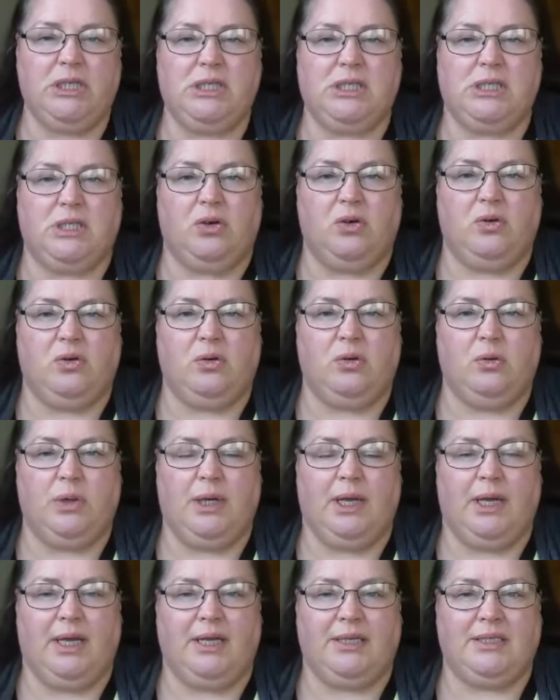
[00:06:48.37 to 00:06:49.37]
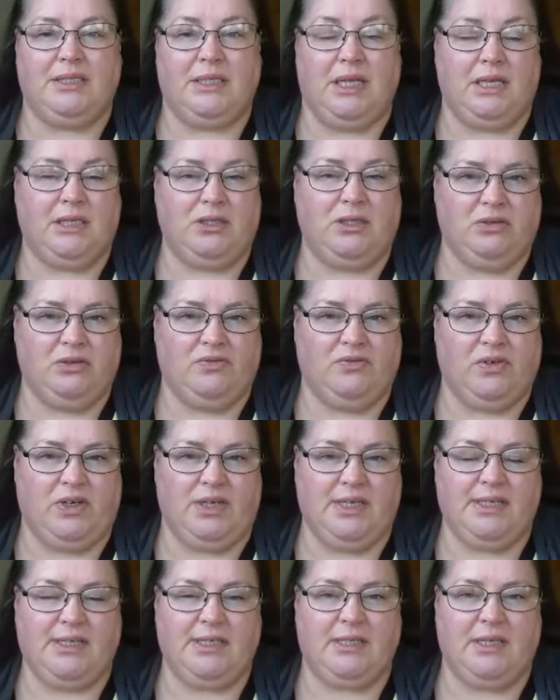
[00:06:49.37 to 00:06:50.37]
So uh, take their
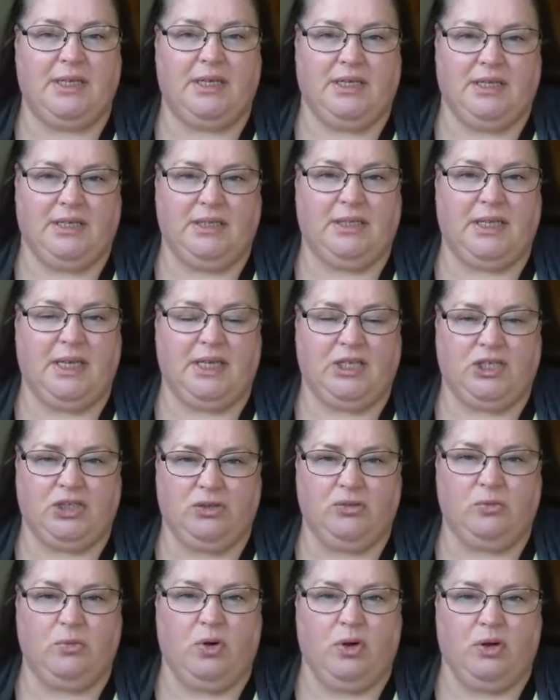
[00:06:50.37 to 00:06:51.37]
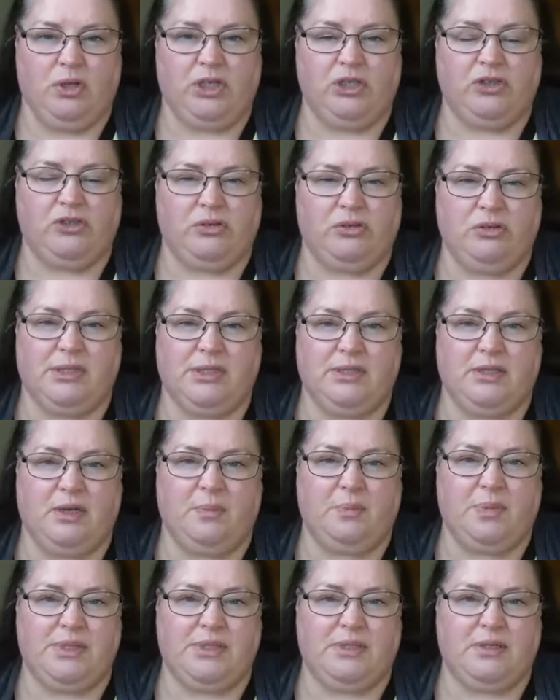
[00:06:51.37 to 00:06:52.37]
advice. It, it, they do walk you through it
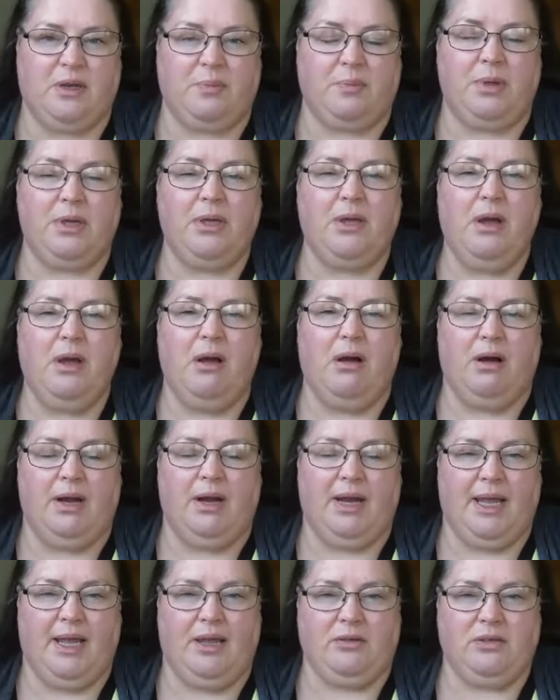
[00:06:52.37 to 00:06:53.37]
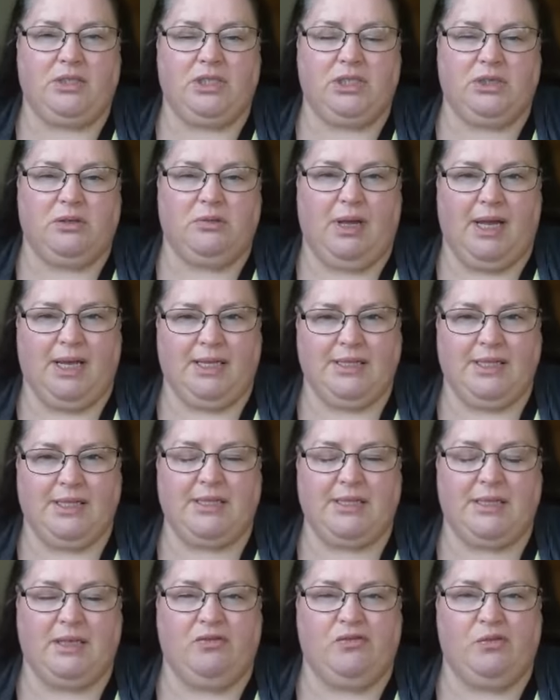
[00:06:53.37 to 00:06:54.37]
step by step on how to
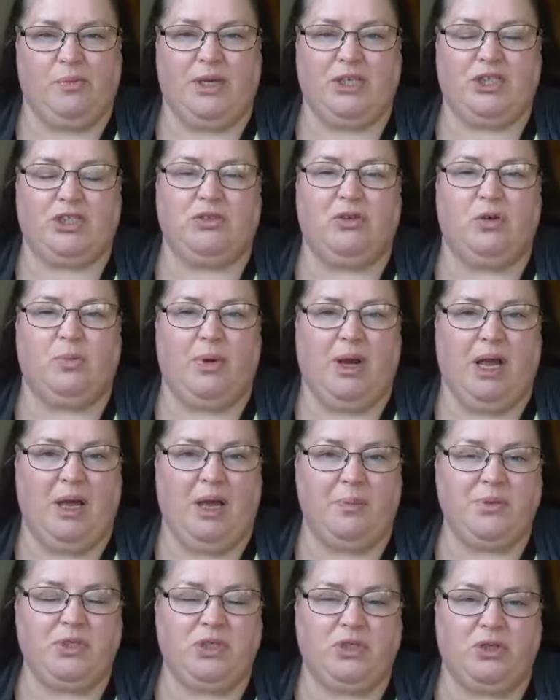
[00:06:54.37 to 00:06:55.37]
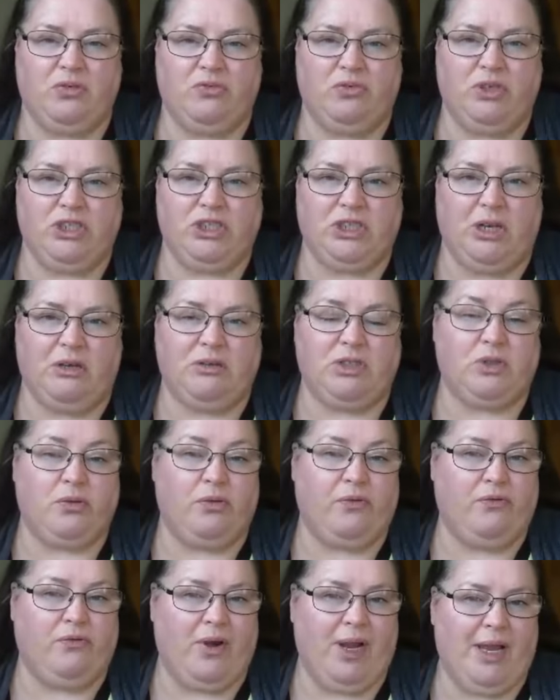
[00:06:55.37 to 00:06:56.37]
access the information, or perhaps you can reach out to
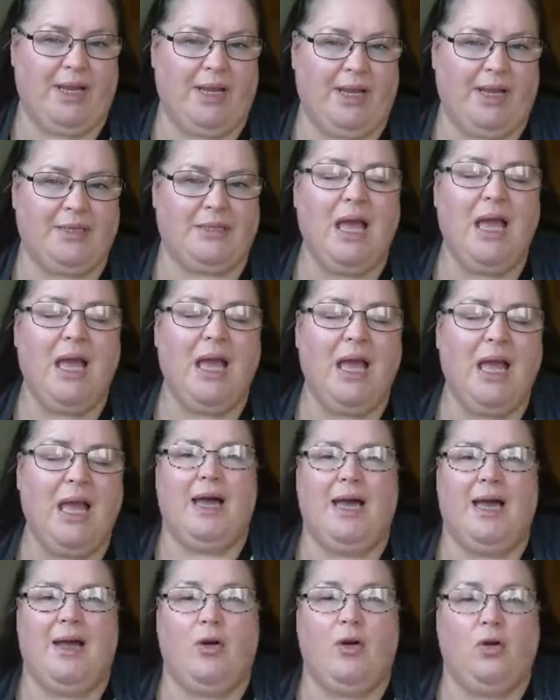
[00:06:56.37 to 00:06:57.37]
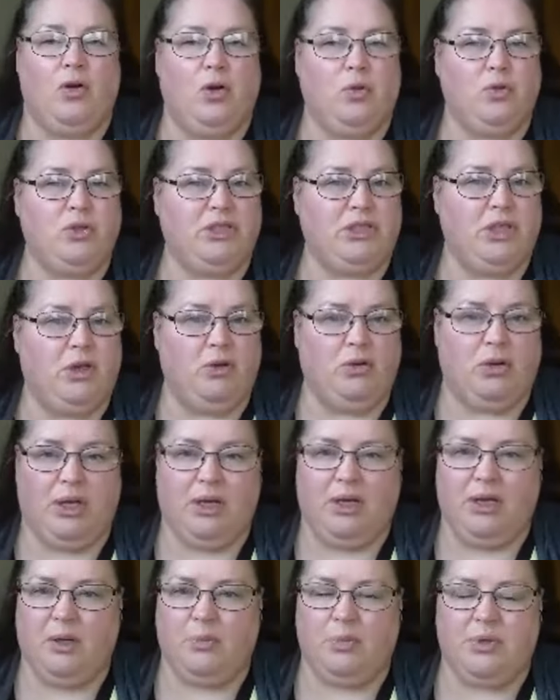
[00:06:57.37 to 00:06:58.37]
a friend uh, or go to the
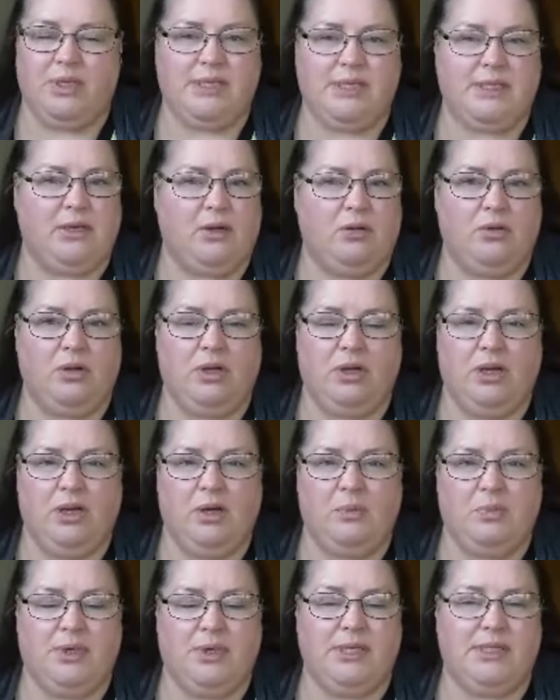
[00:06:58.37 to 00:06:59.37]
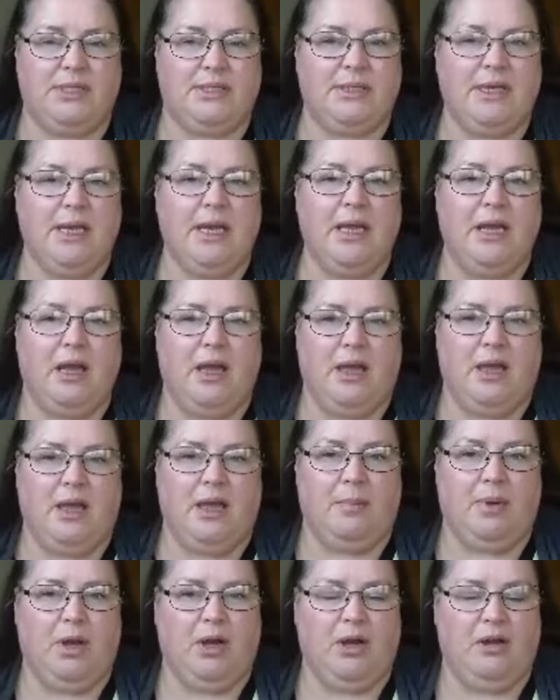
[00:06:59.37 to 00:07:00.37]
local libraries. The local libraries
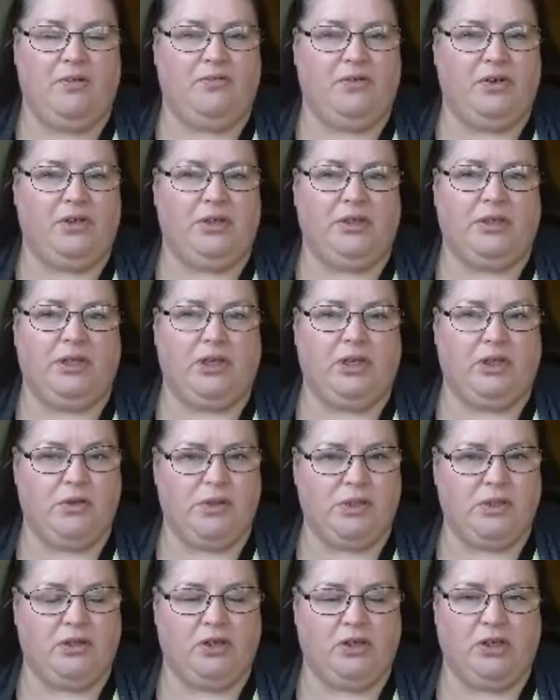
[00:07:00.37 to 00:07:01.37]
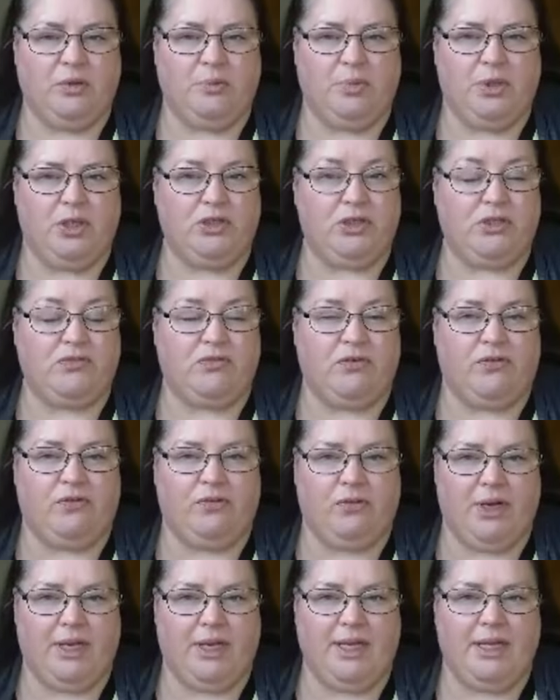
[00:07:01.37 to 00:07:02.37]
um, offer their use of their computers for
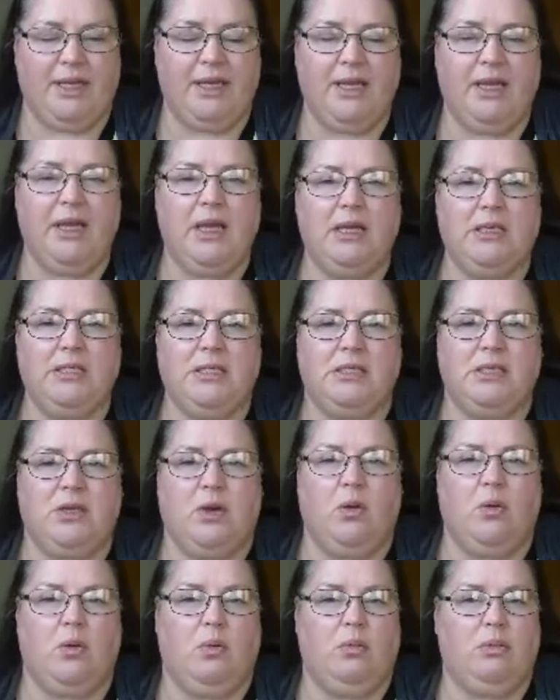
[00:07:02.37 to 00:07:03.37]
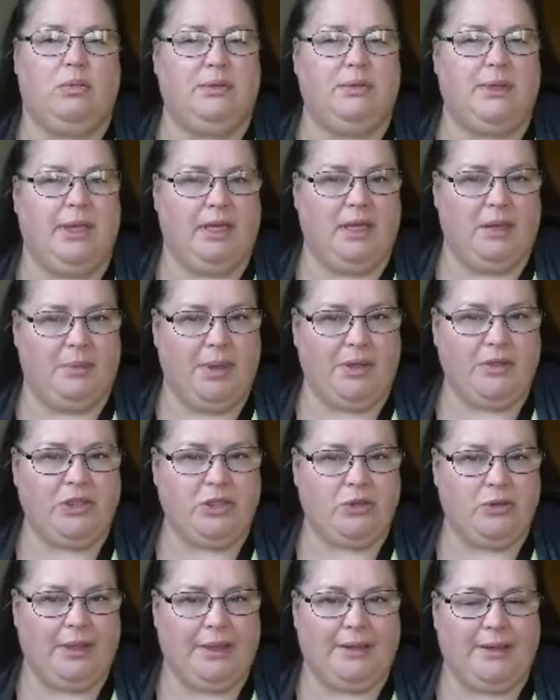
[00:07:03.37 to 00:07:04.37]
free, so think about doing